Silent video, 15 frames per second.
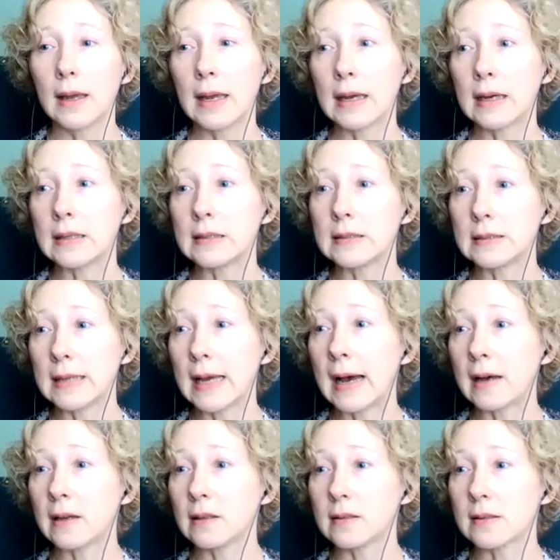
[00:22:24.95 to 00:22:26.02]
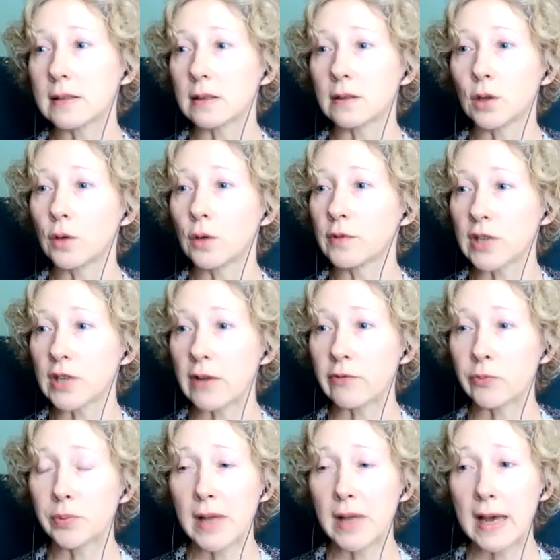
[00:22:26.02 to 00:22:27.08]
And yeah, is there an overdrive
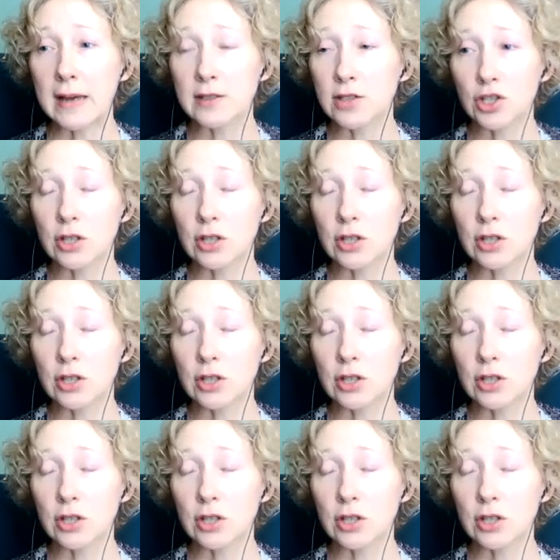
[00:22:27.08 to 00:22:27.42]
of plaques?